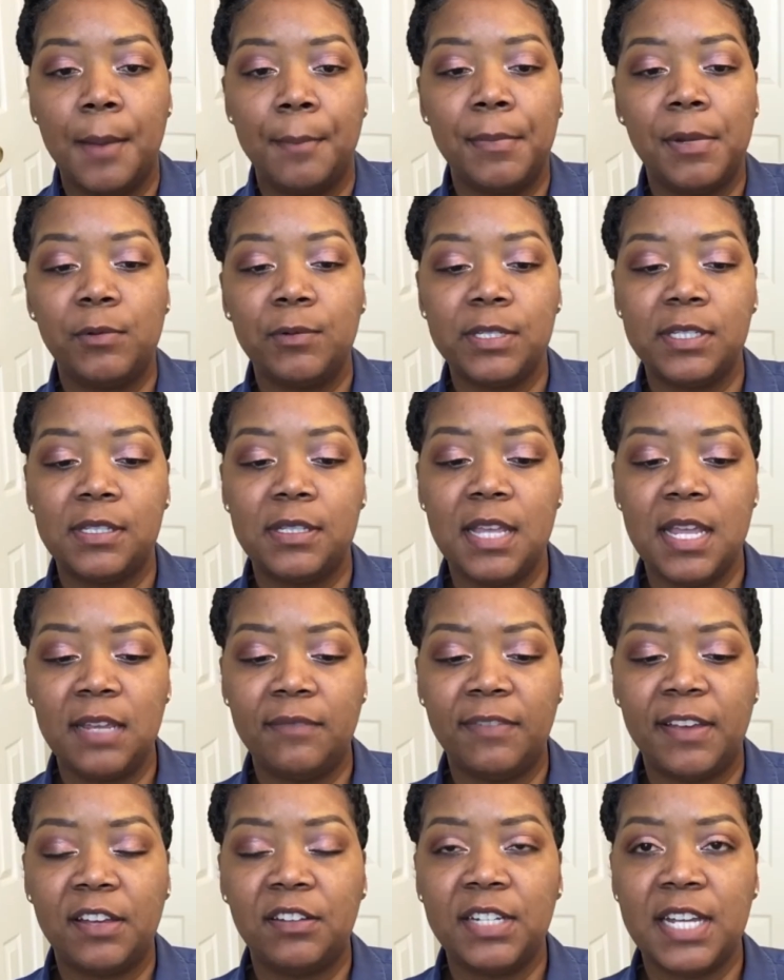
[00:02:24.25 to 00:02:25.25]
But with
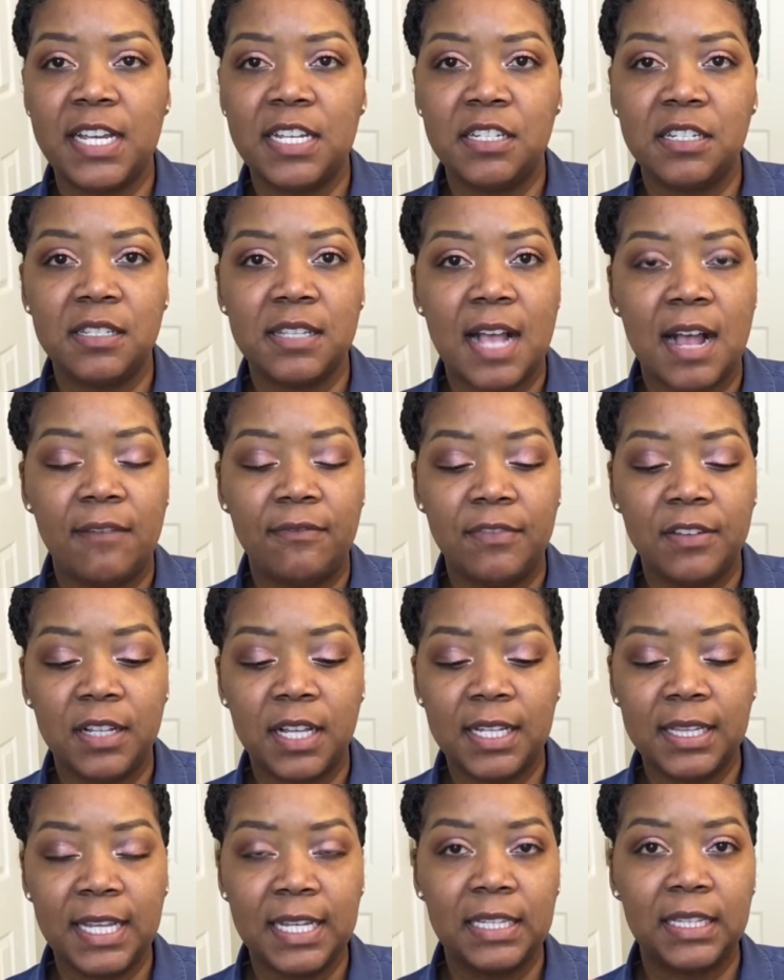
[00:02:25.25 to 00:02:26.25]
stick foundations, I feel
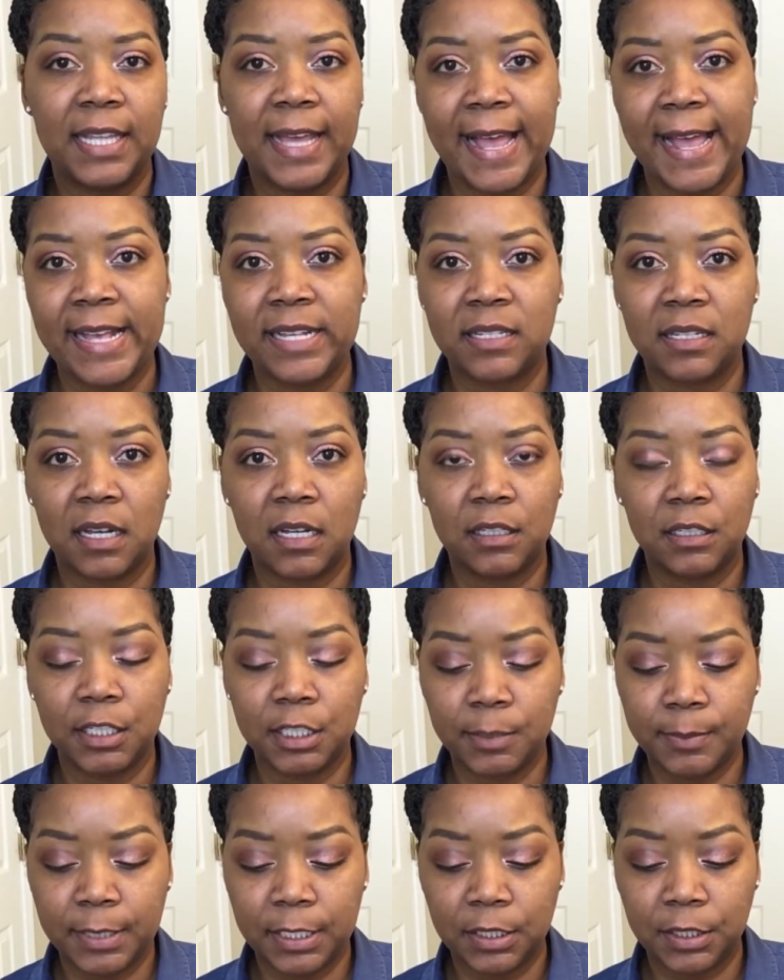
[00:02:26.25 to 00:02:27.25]
like they last a
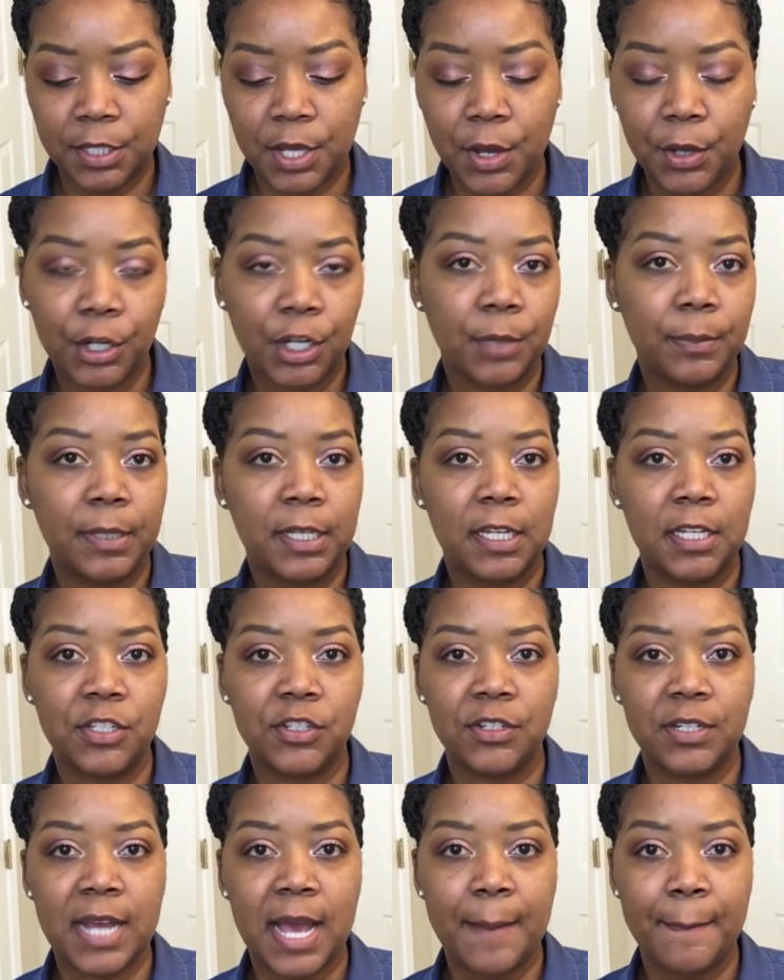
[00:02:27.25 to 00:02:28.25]
little bit longer because
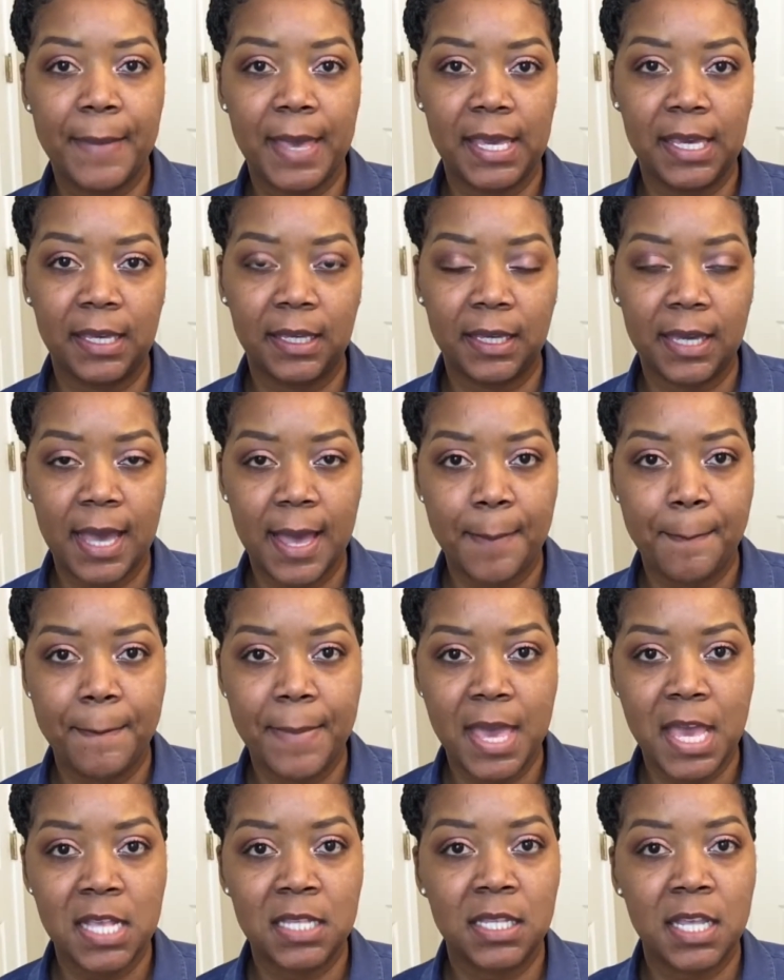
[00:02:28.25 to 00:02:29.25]
you're not making a
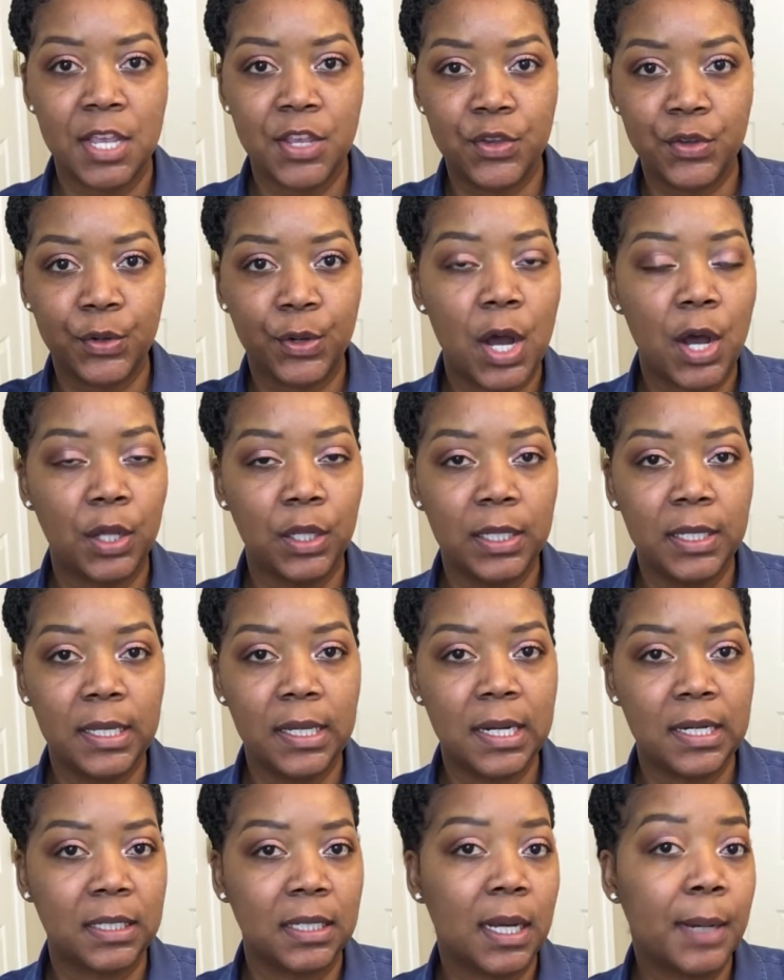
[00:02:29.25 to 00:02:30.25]
mess and you're
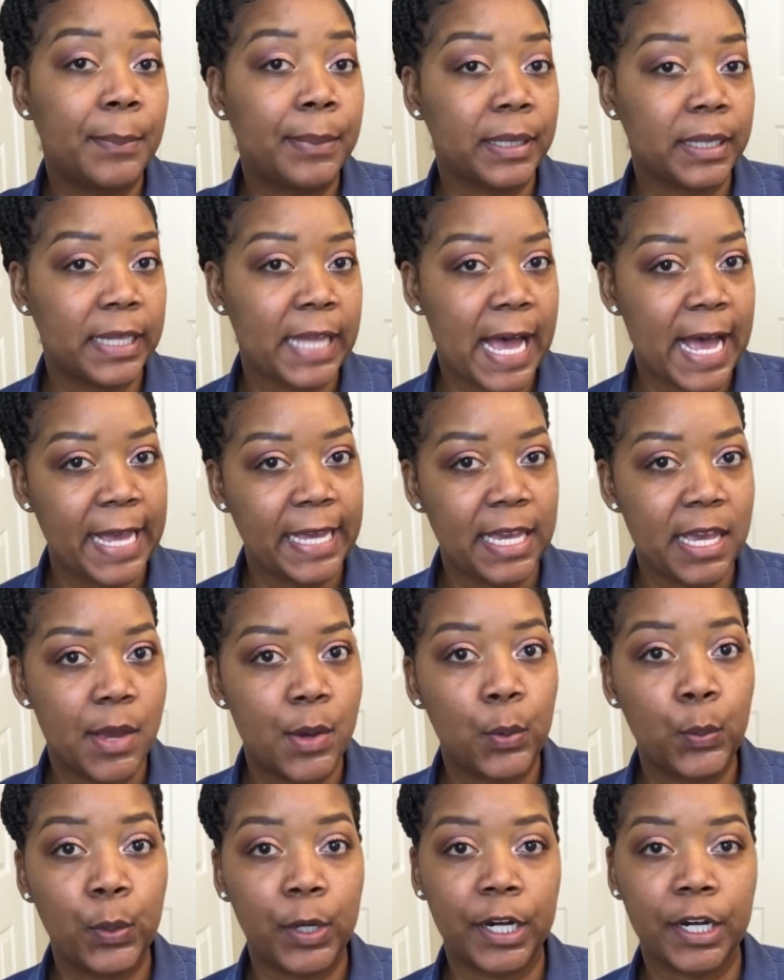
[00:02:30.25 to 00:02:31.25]
only gonna apply
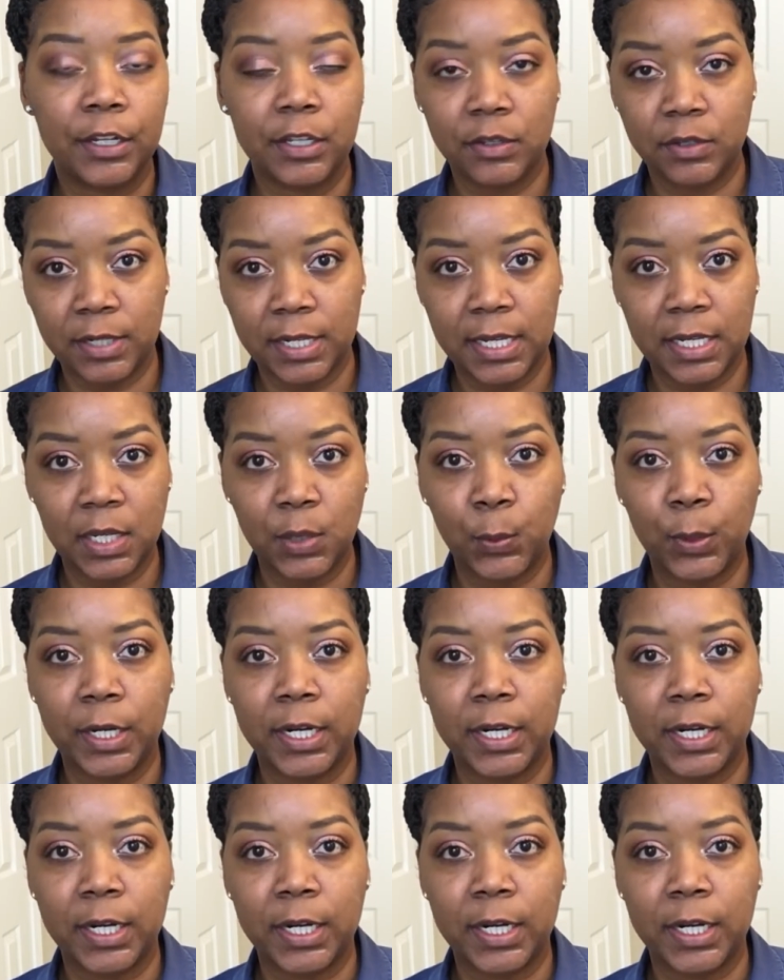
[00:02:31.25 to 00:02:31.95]
it where you need it.